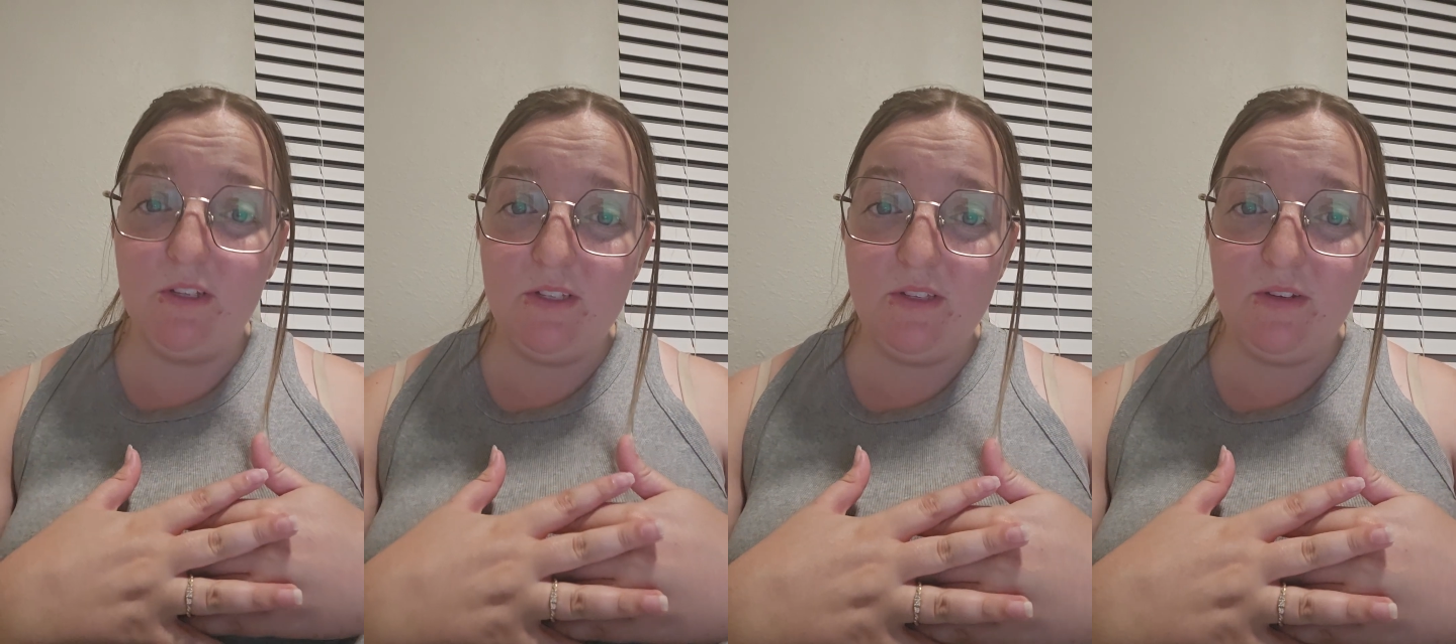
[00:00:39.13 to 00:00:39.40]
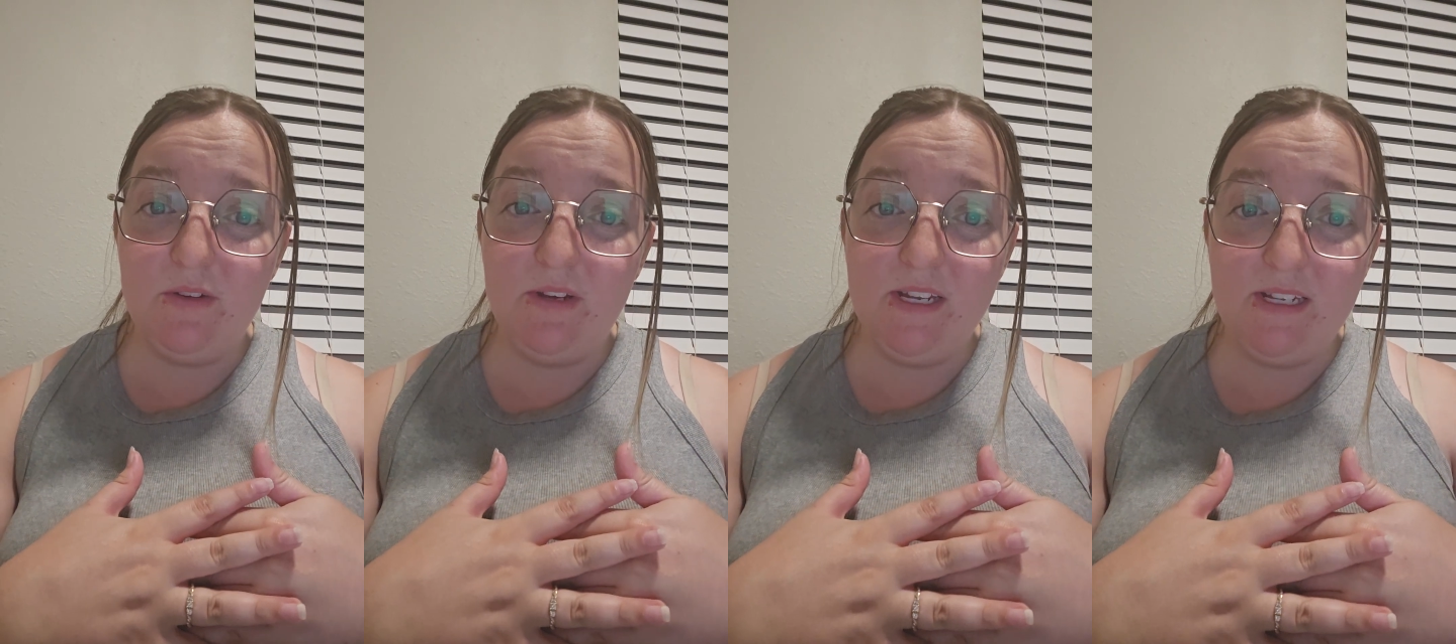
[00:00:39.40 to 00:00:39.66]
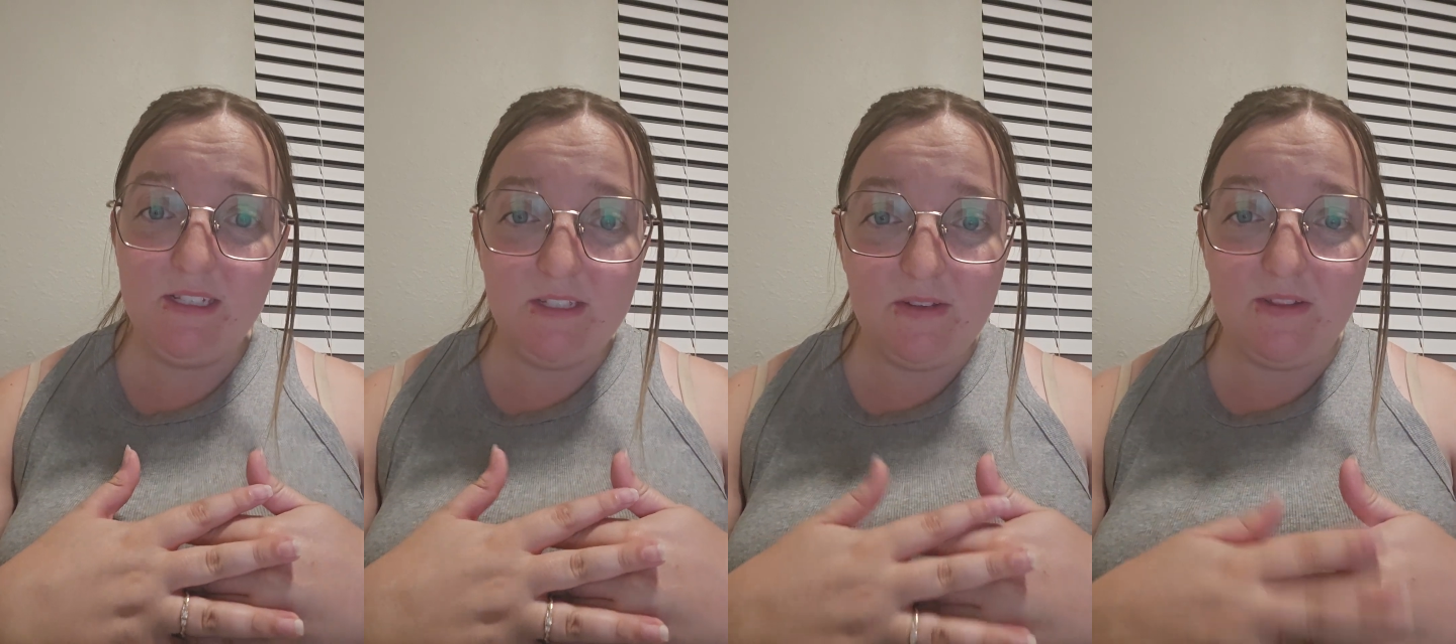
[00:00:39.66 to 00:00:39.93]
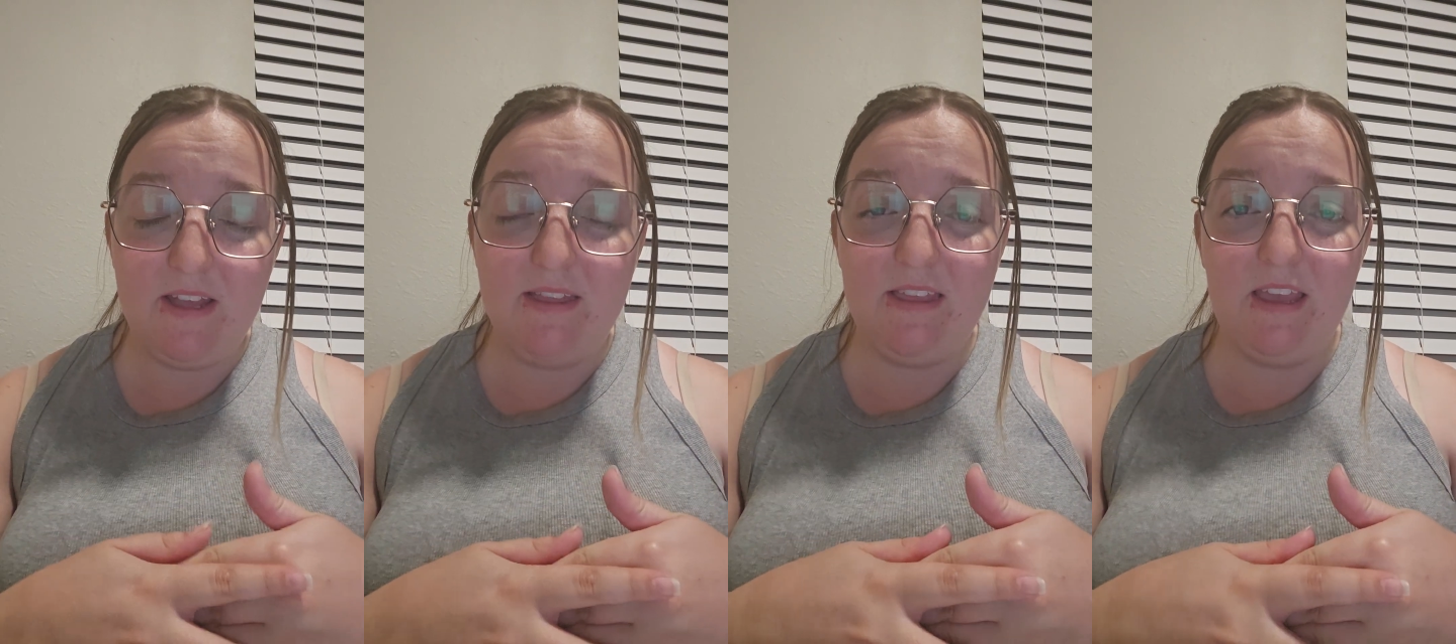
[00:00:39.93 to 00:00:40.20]
students so
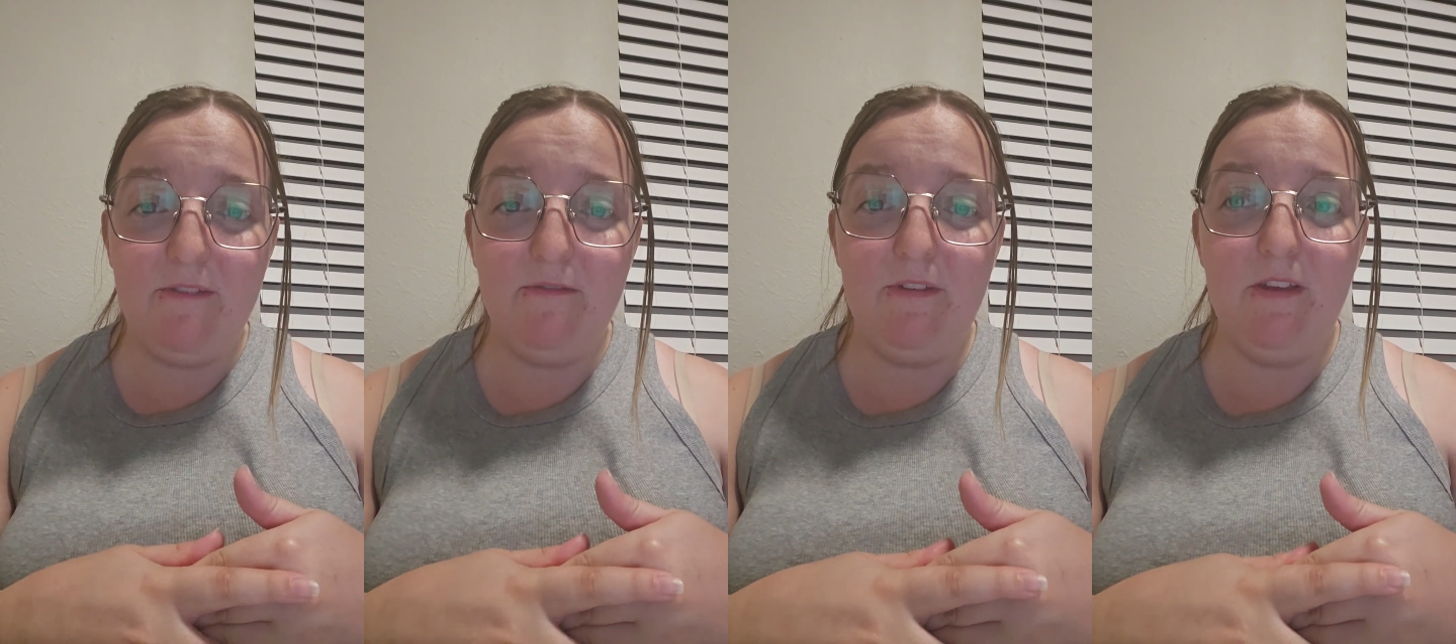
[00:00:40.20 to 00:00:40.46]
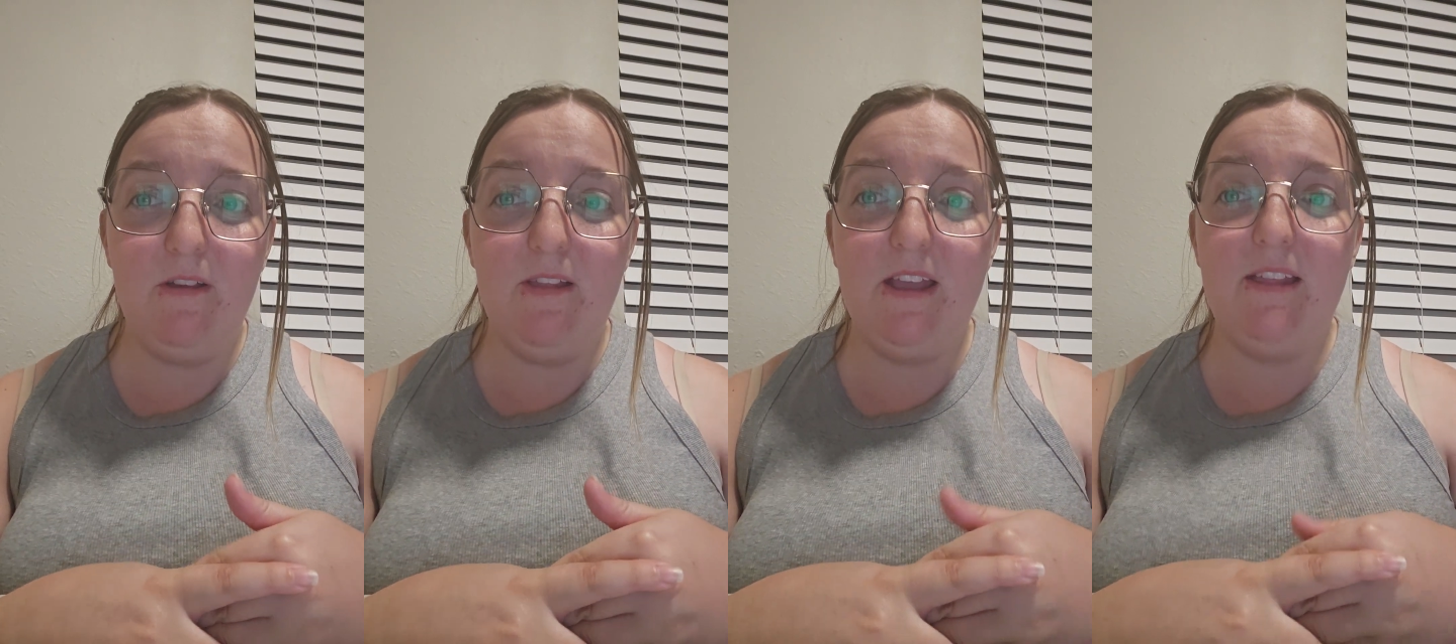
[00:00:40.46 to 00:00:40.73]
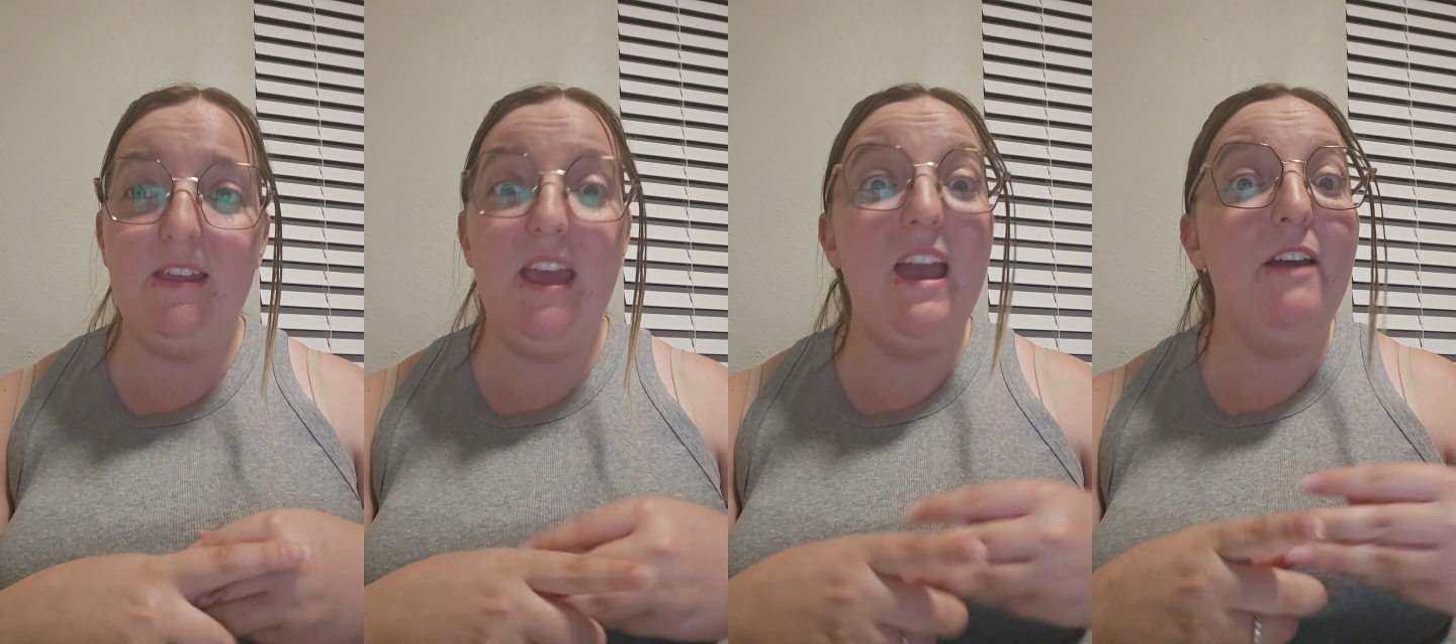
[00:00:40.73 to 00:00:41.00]
that they feel like they